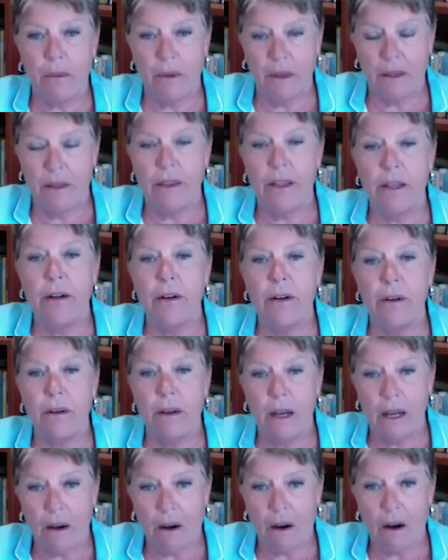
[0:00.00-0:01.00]
there,
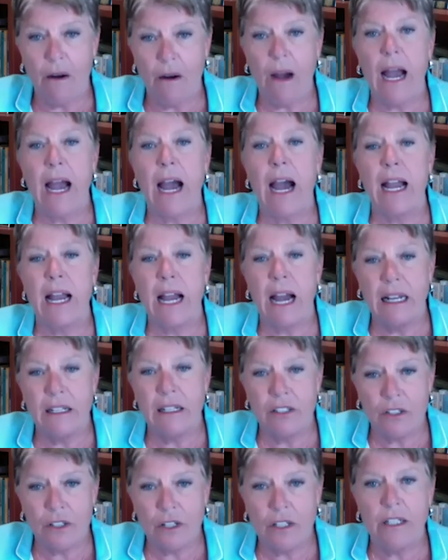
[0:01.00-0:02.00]
uh, I, I
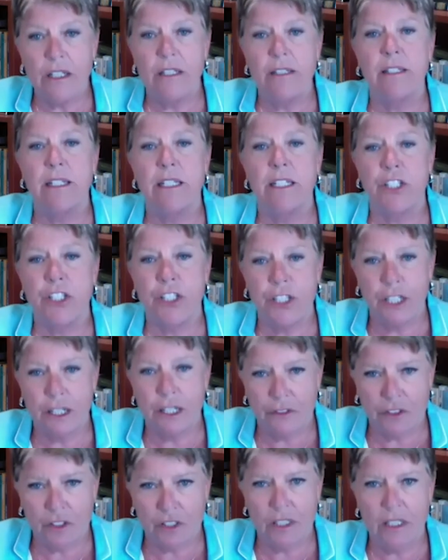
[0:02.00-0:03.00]
start to see
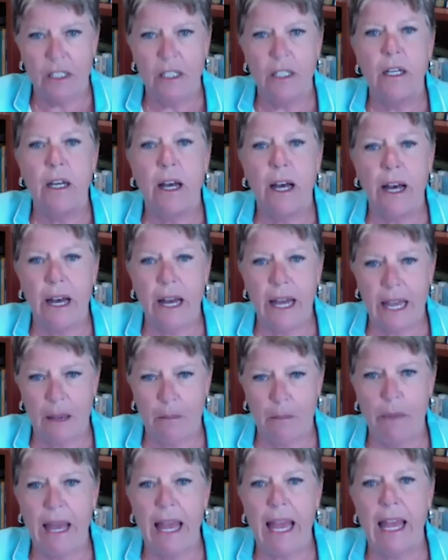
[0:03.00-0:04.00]
shifts uh, and
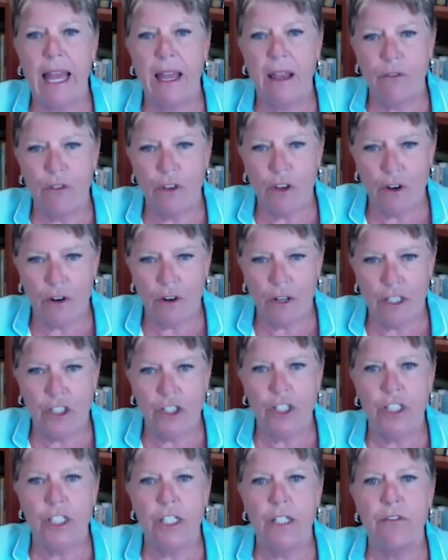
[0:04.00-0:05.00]
behavior and
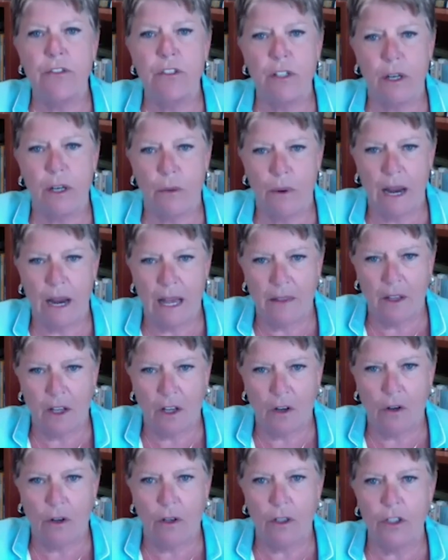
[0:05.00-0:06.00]
shifts around the
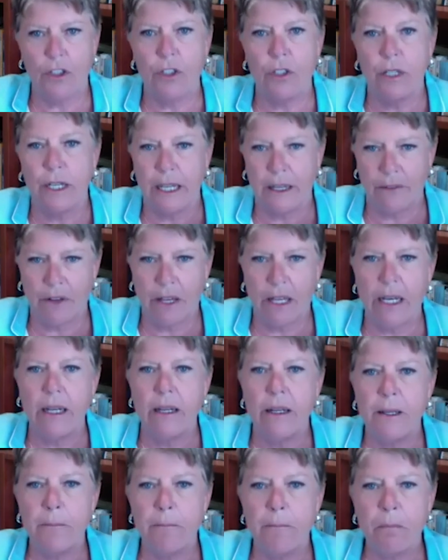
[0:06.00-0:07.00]
culture, even
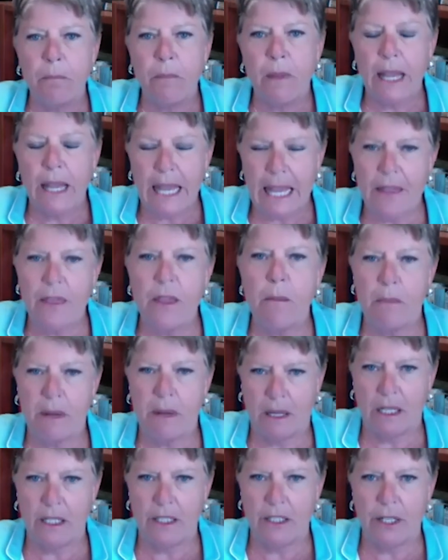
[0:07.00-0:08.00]
in the
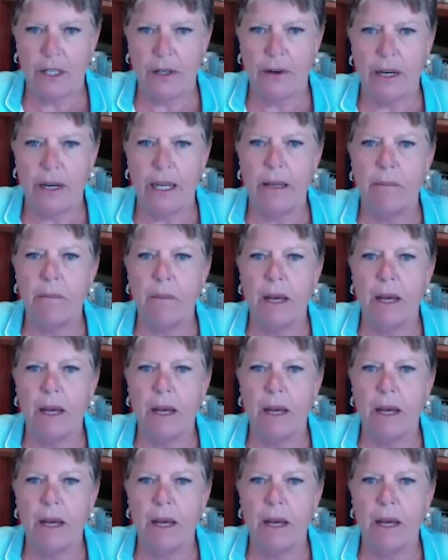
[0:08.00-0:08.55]
military.